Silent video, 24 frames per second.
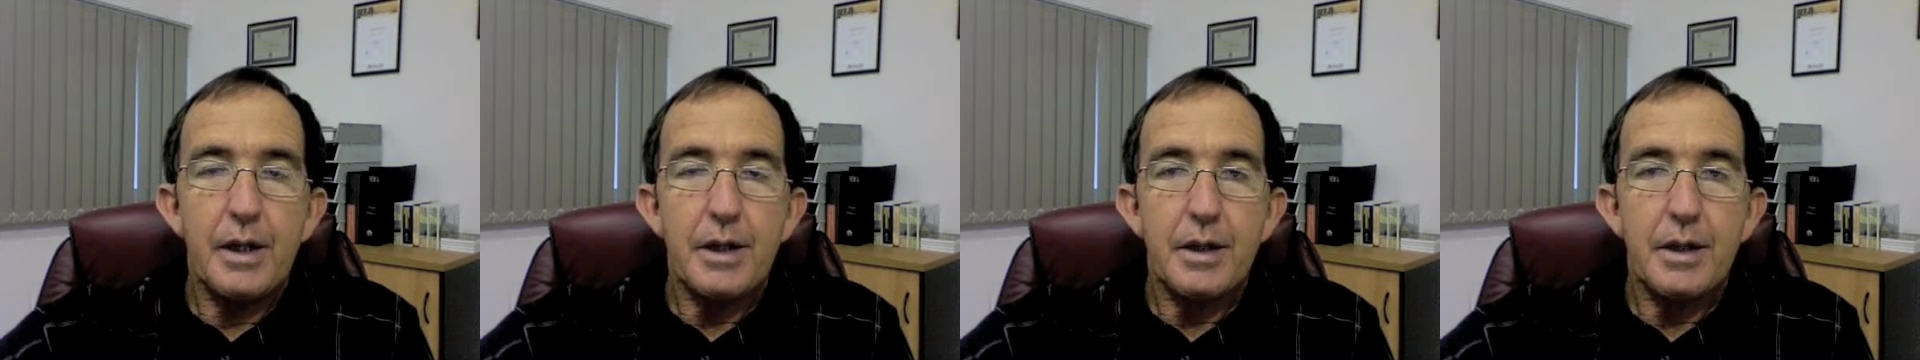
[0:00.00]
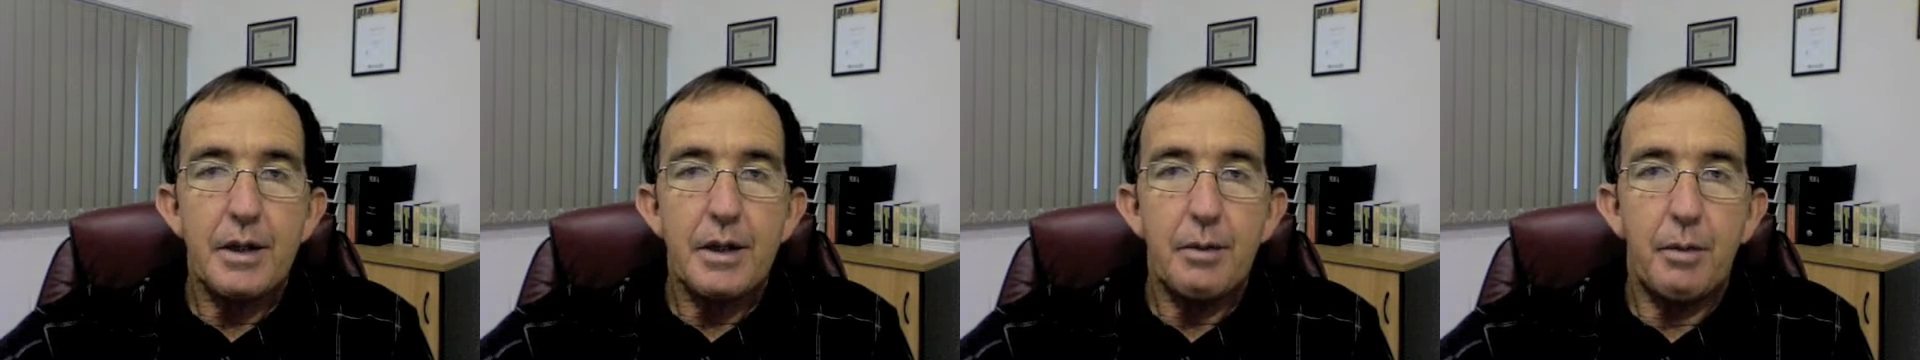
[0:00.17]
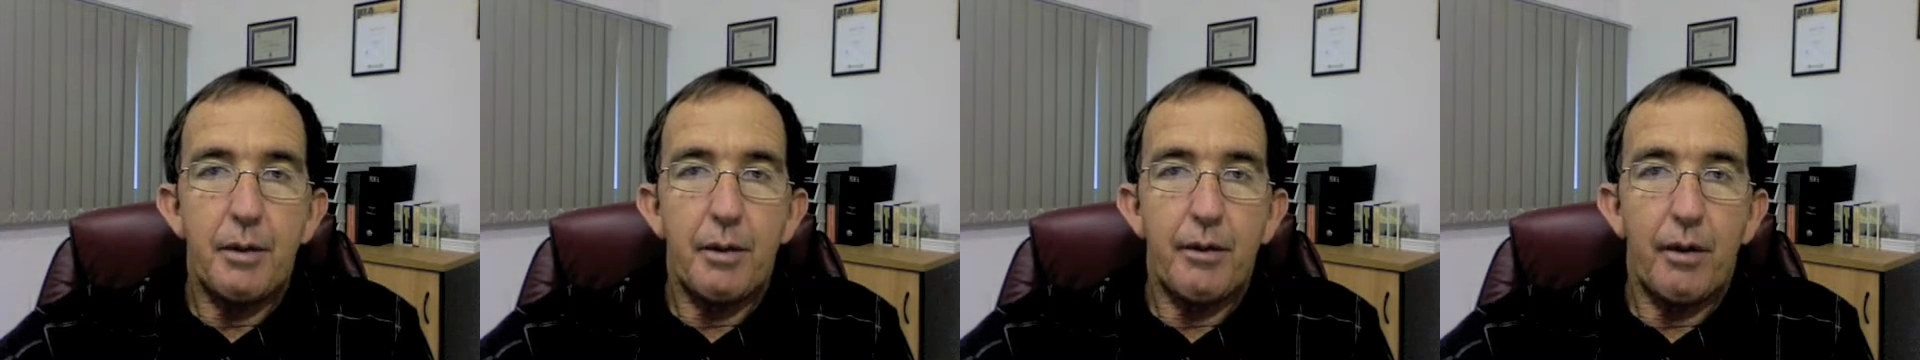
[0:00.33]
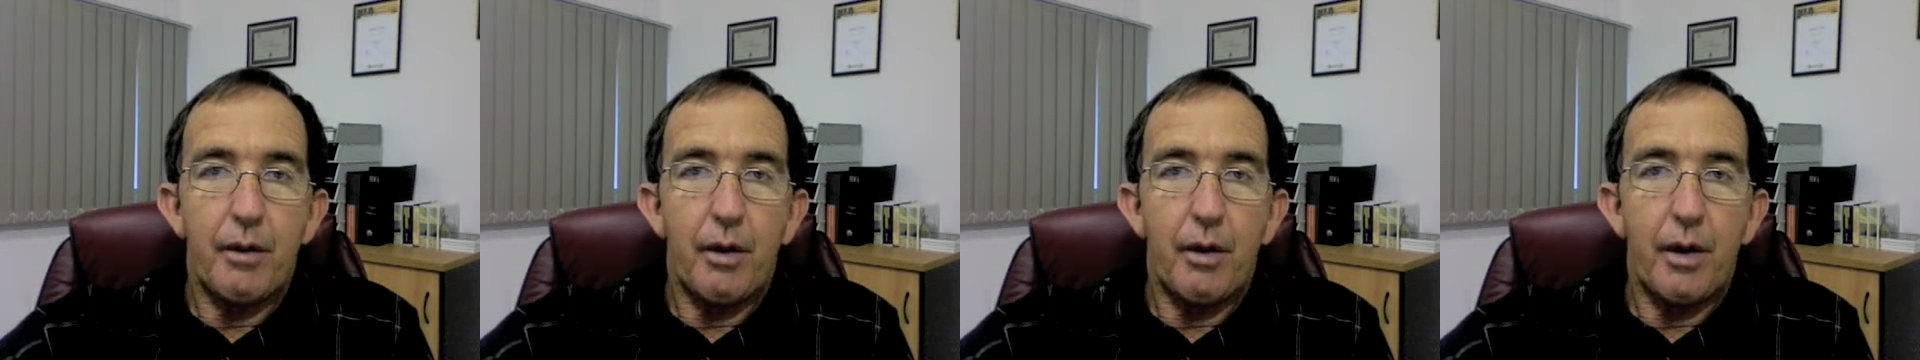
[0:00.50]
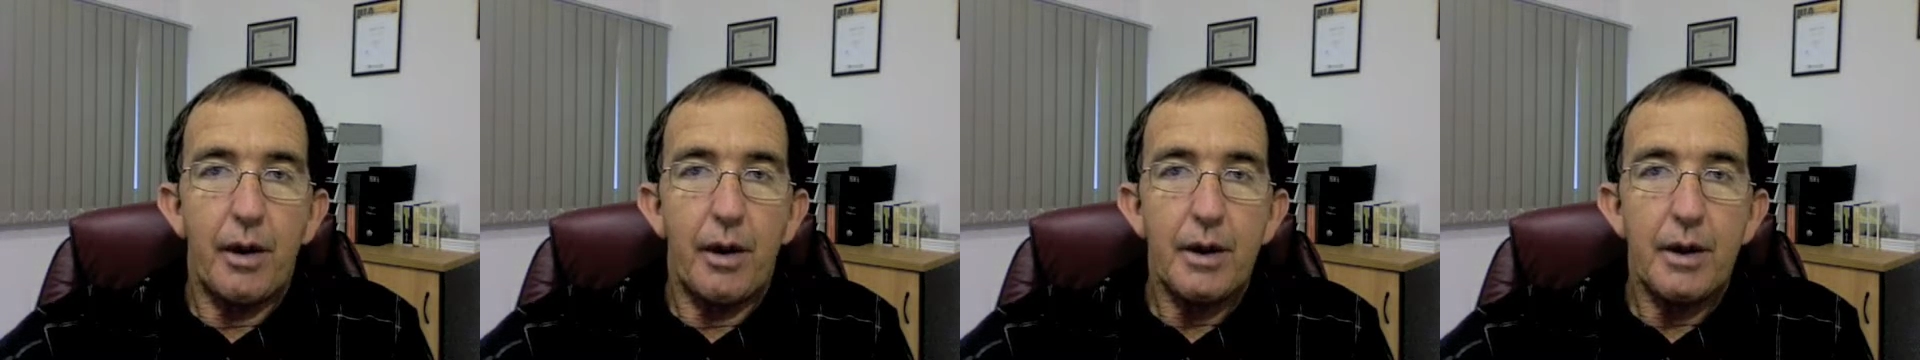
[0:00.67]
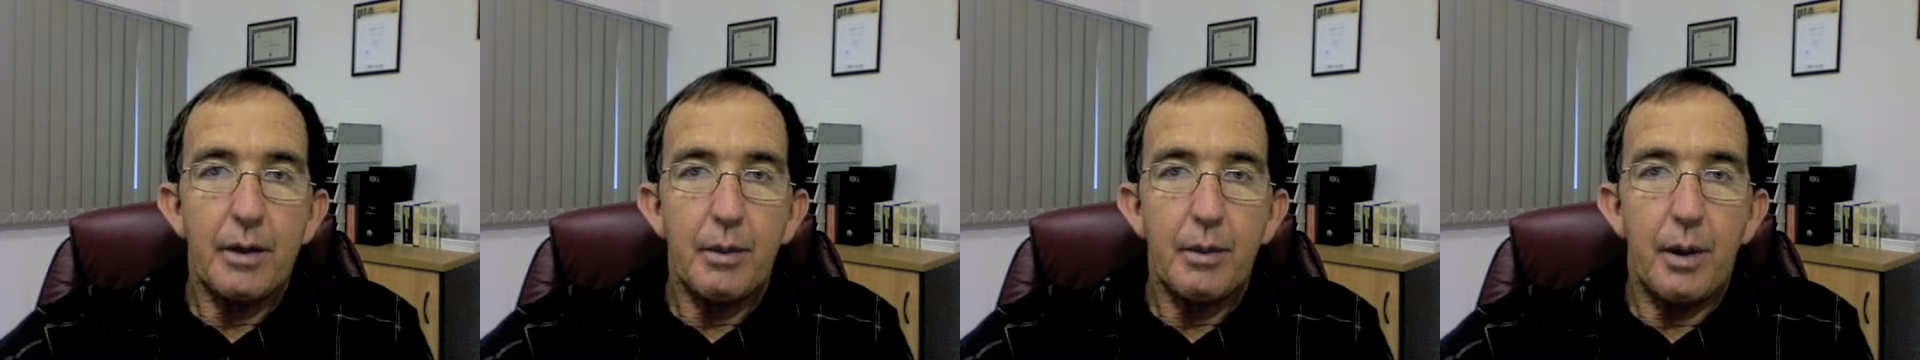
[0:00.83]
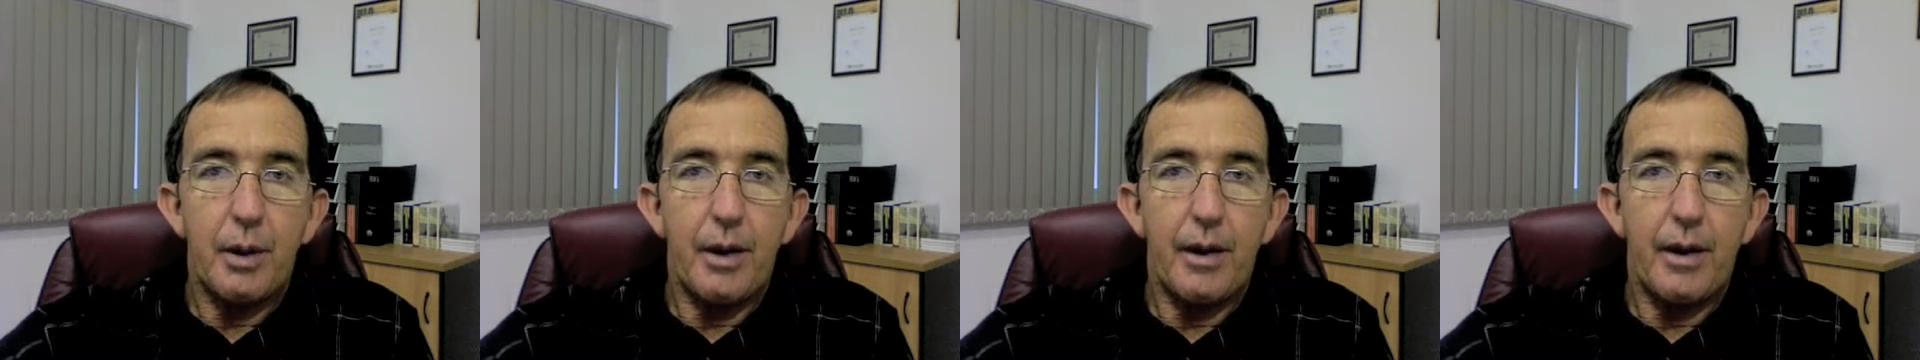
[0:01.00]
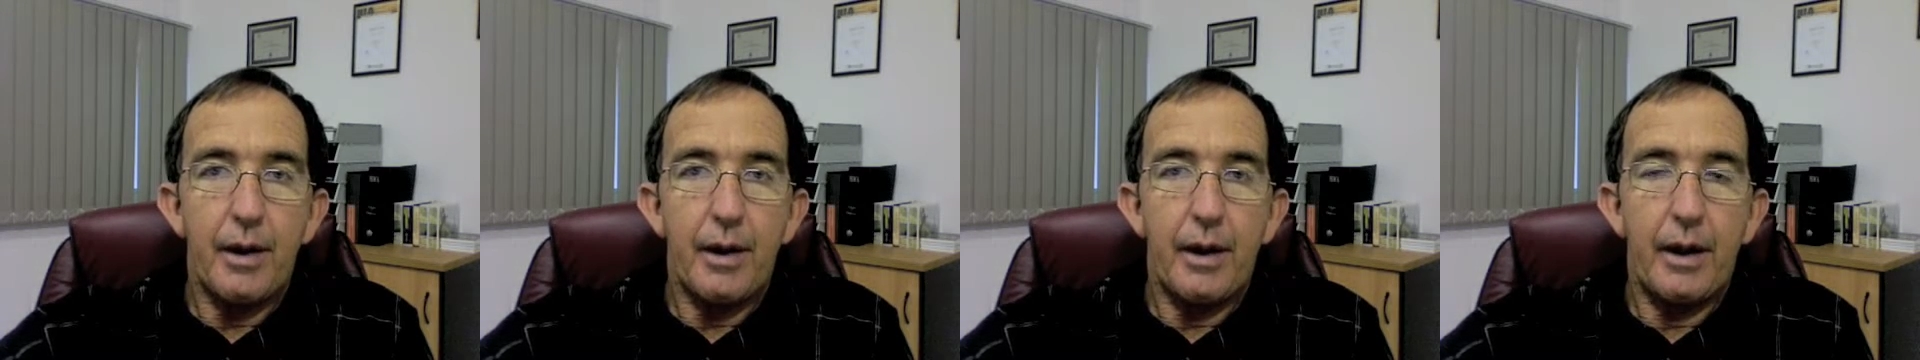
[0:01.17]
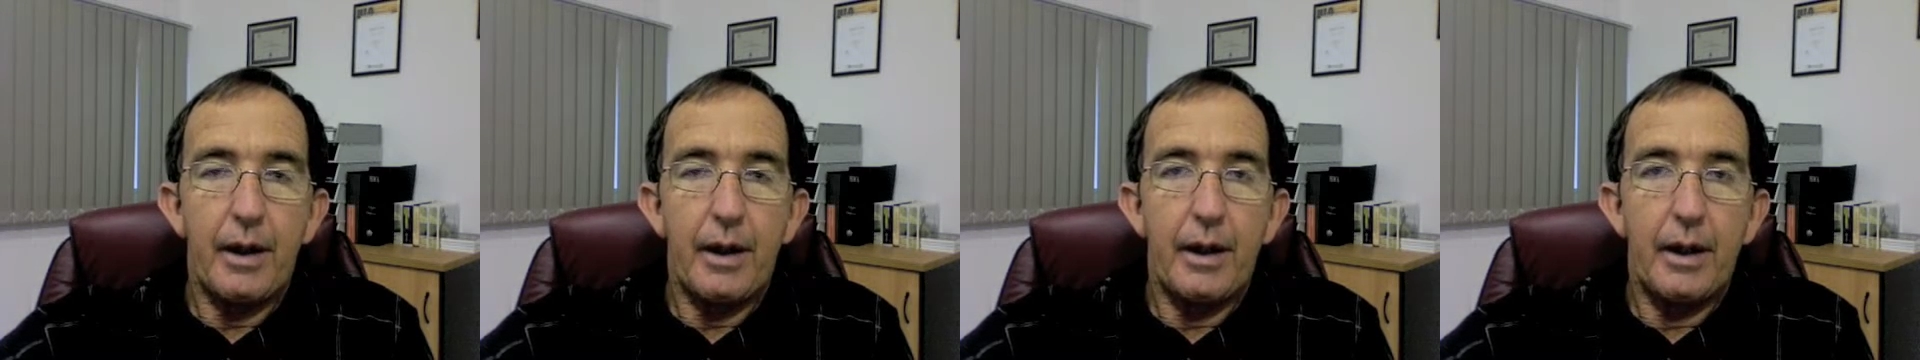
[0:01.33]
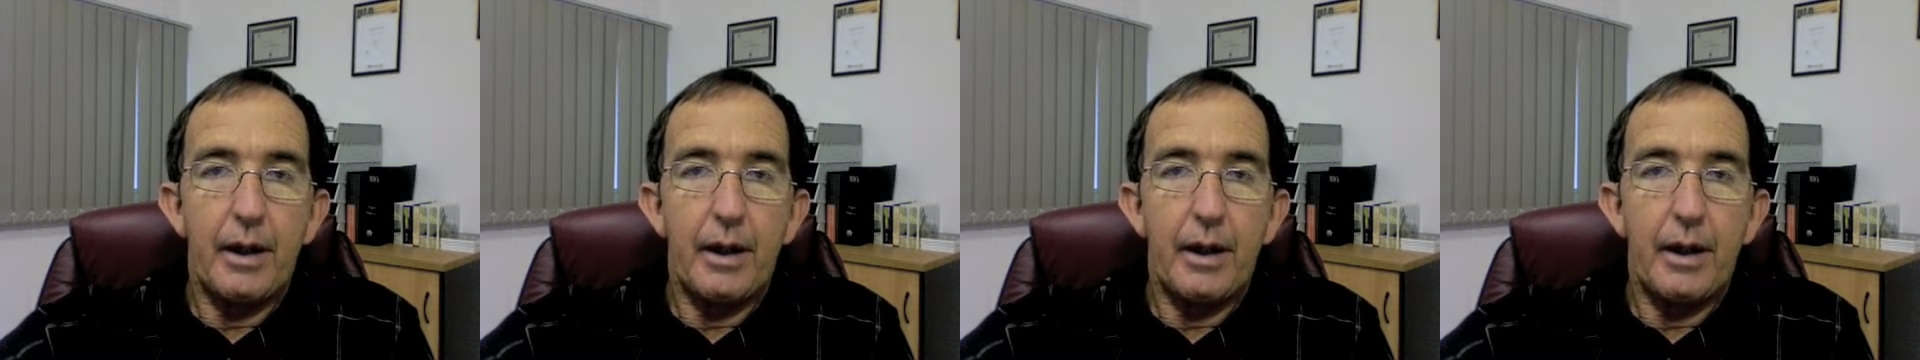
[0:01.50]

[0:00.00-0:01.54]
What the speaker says: to provide us with the